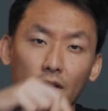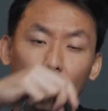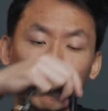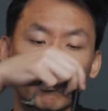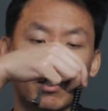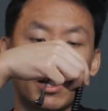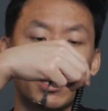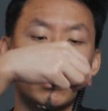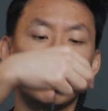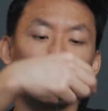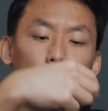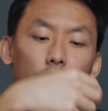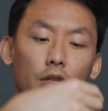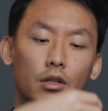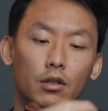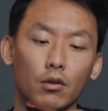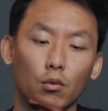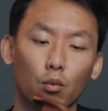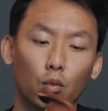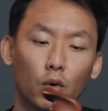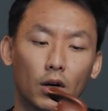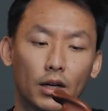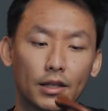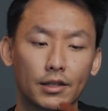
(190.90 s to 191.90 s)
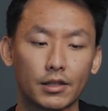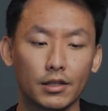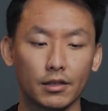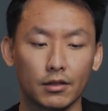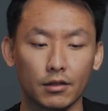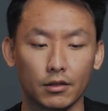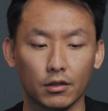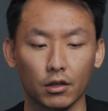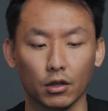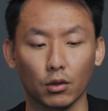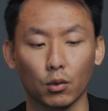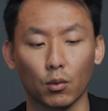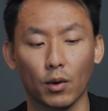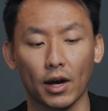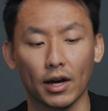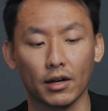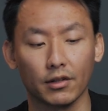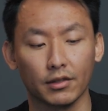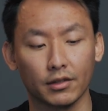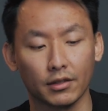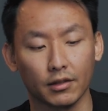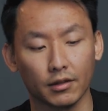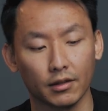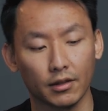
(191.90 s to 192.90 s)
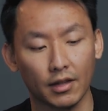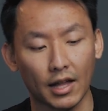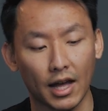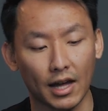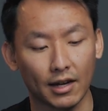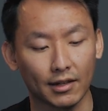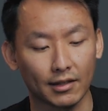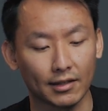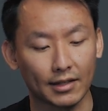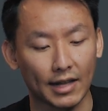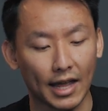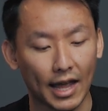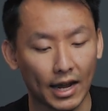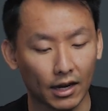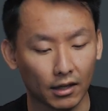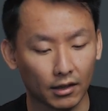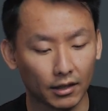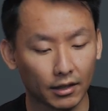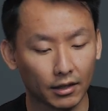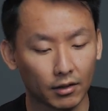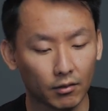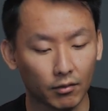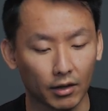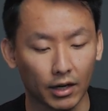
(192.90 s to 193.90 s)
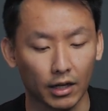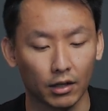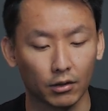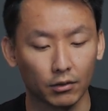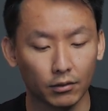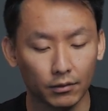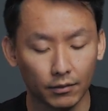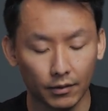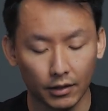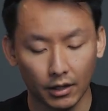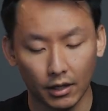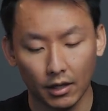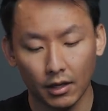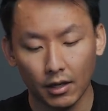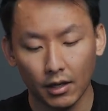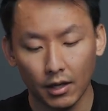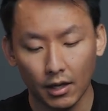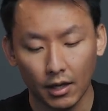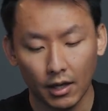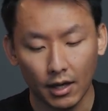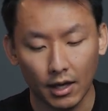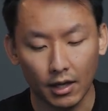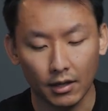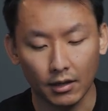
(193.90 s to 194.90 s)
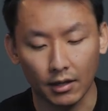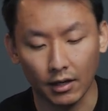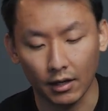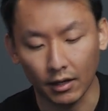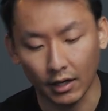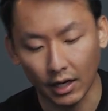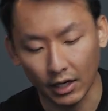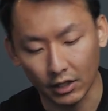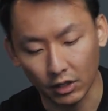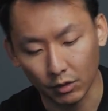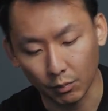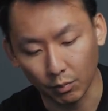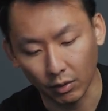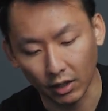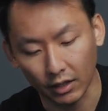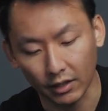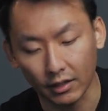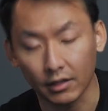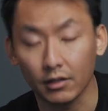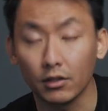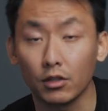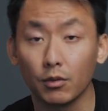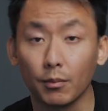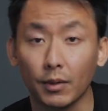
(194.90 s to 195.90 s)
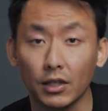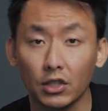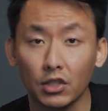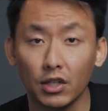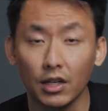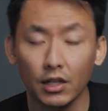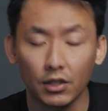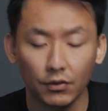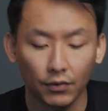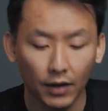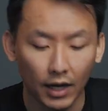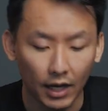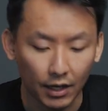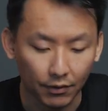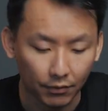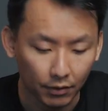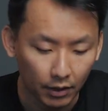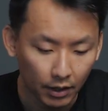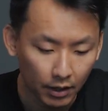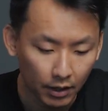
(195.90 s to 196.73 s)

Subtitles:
it around once so the wire's not dangling around, and then I just plug it into my GH5.